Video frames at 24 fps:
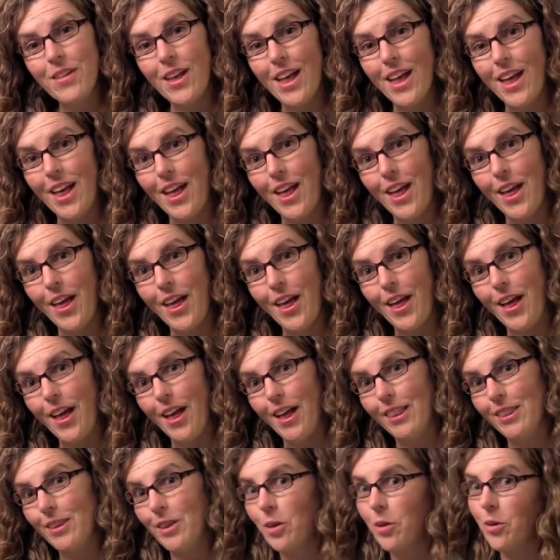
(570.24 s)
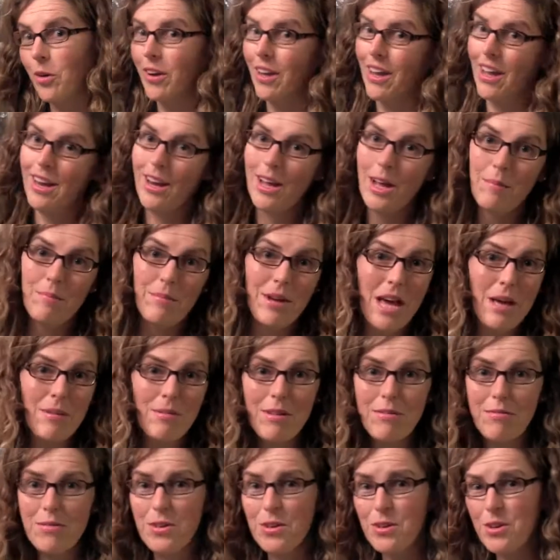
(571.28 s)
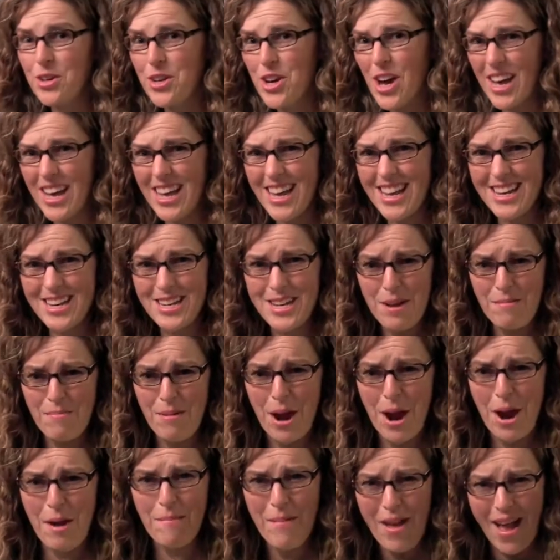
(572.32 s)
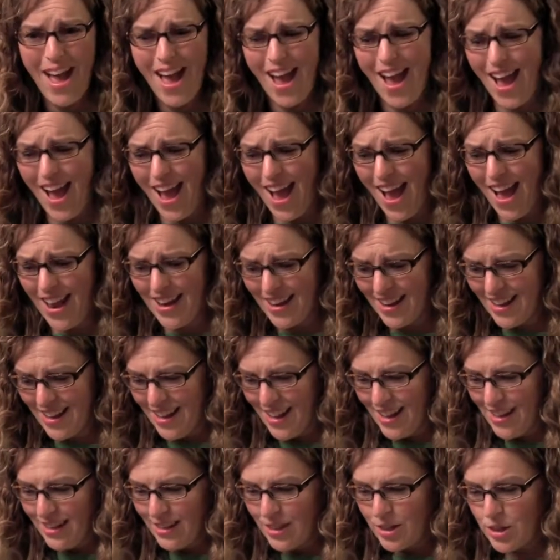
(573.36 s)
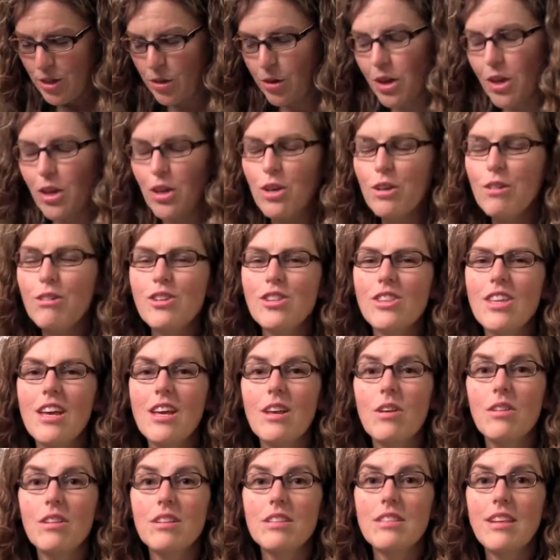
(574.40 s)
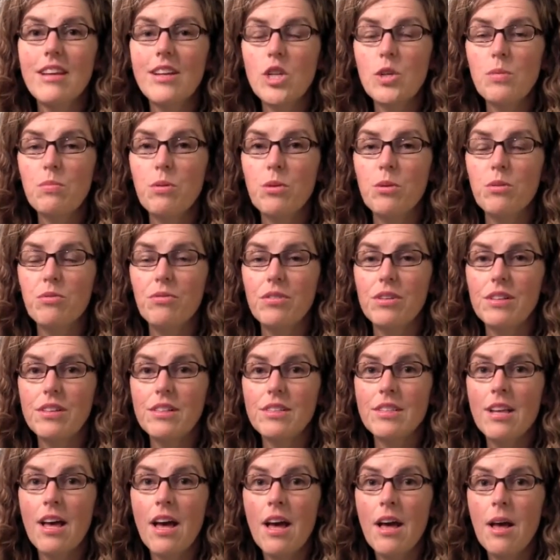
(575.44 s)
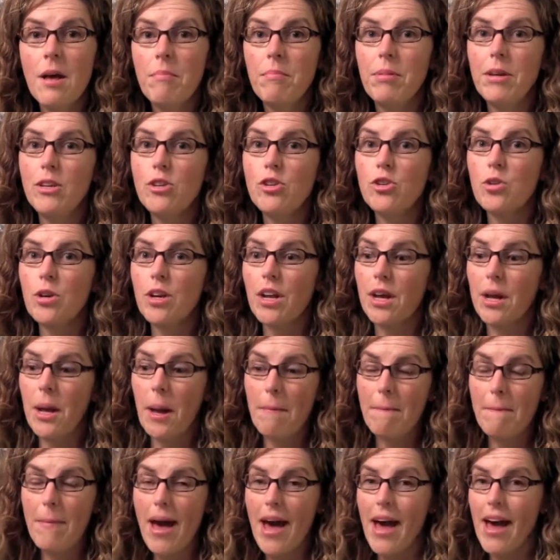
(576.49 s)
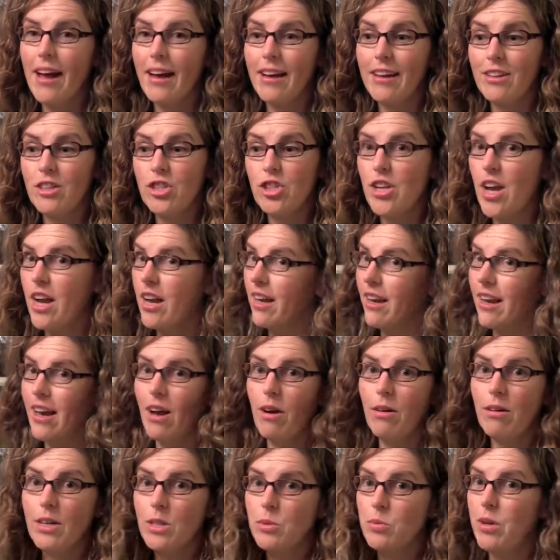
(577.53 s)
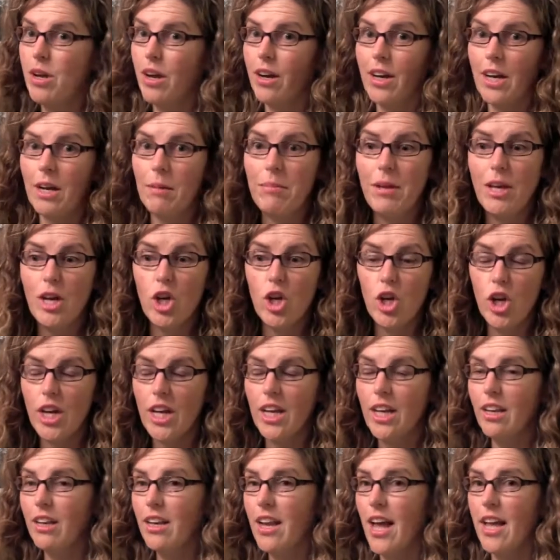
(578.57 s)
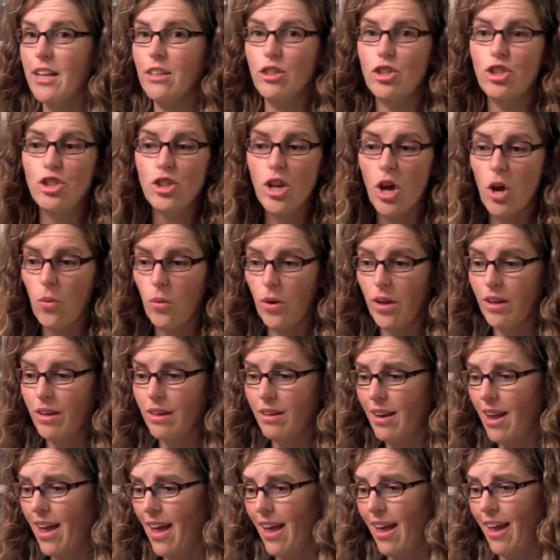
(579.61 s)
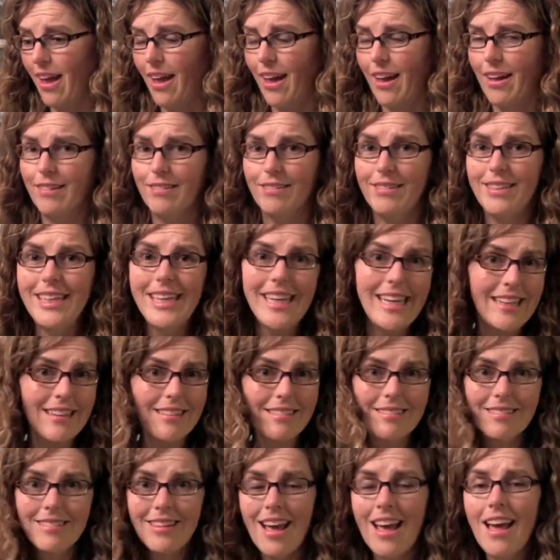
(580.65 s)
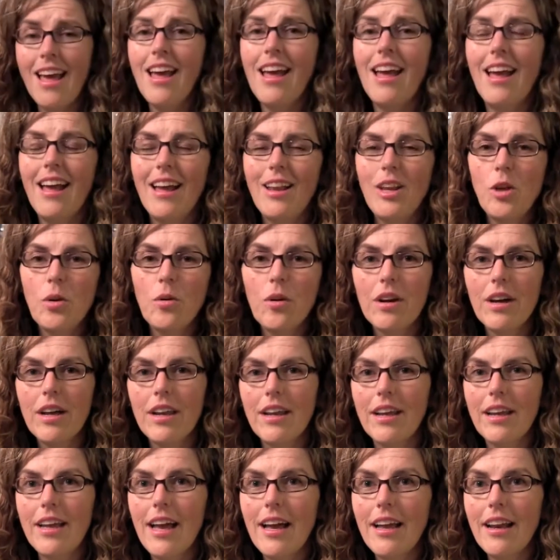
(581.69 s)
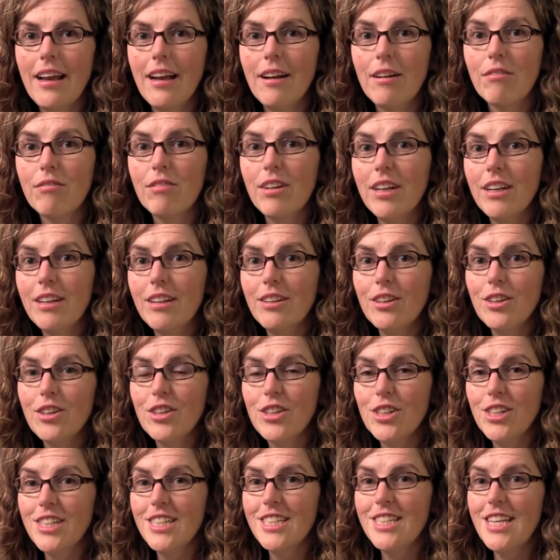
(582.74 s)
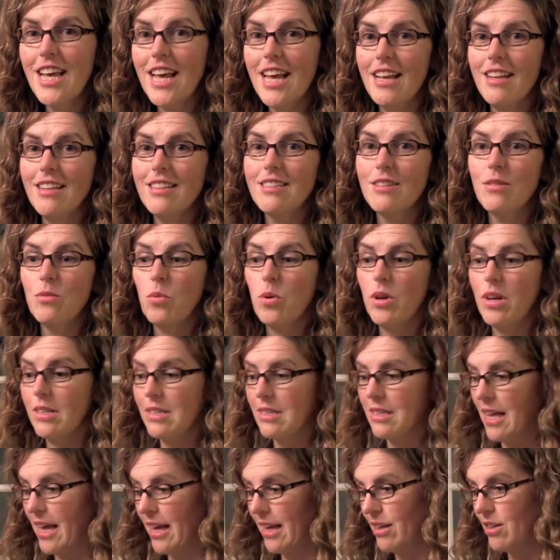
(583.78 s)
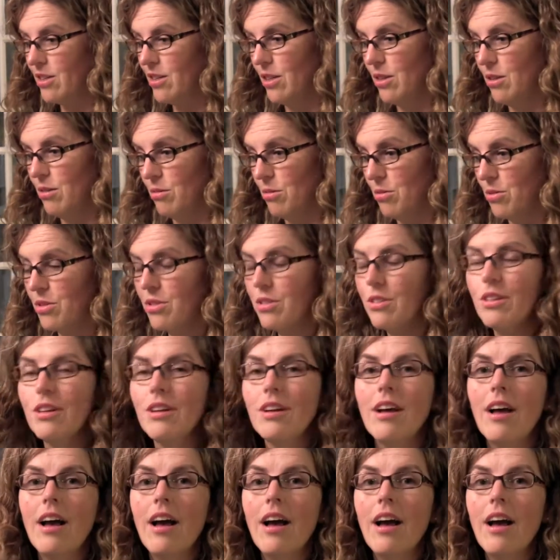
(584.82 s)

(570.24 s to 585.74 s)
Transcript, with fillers: in the organic baby food cooking department. So a huge thank you to Sage Spoonfuls. Be sure to come back, check it out because we are gonna be cooking and showing and eating and you are going to get a real good taste of what it's like to use